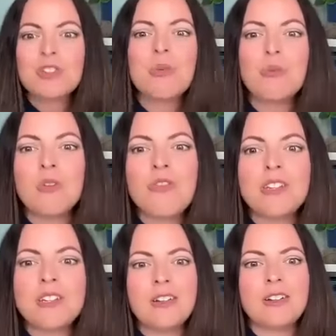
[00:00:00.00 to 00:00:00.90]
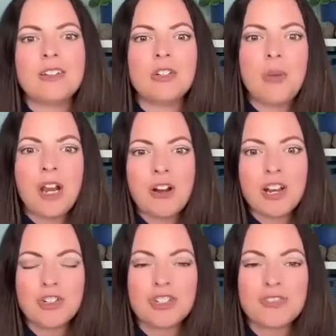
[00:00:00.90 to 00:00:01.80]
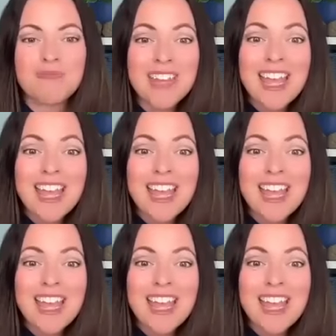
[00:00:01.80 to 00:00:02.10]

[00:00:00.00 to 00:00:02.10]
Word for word: to move the needle in your parish.